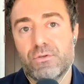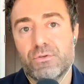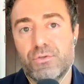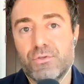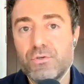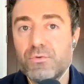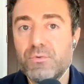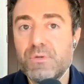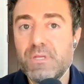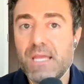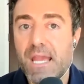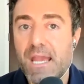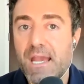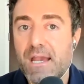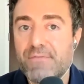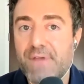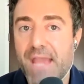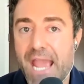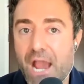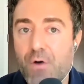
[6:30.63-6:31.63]
do we
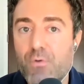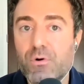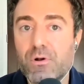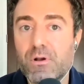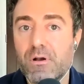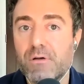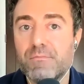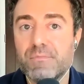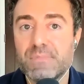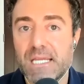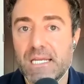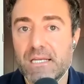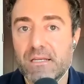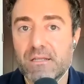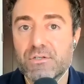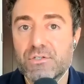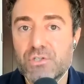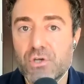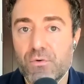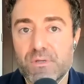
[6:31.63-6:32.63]
have outcome
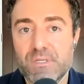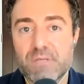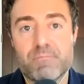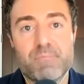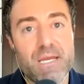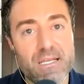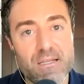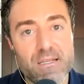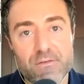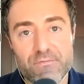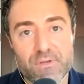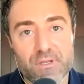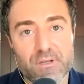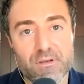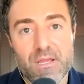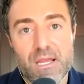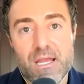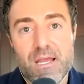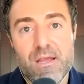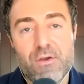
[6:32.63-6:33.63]
data showing benefit?